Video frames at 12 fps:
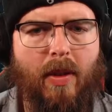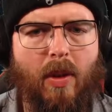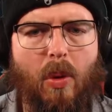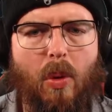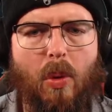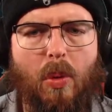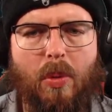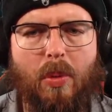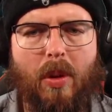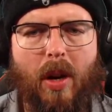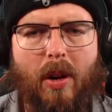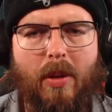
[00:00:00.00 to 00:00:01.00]
Ooh,
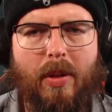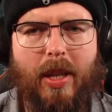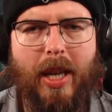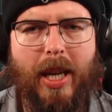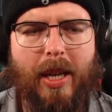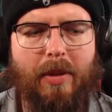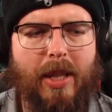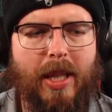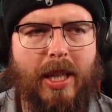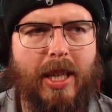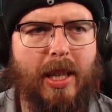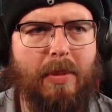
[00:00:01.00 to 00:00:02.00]
okay, we're
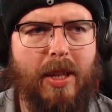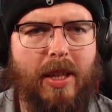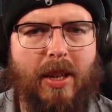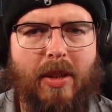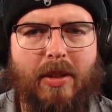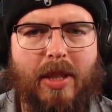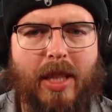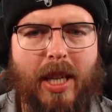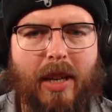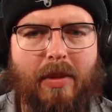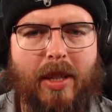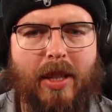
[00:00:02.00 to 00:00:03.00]
getting a bit cozy,
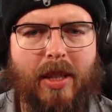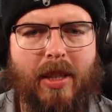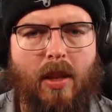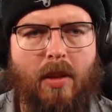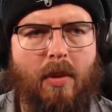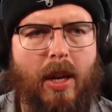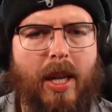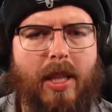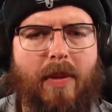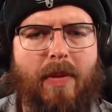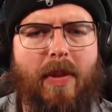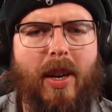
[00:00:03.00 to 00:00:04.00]
aren't we? Why are the
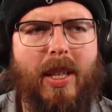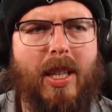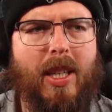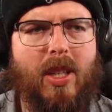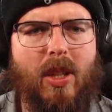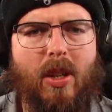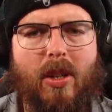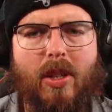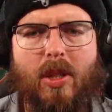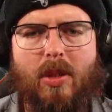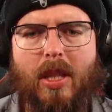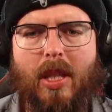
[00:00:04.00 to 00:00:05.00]
fucking dogs always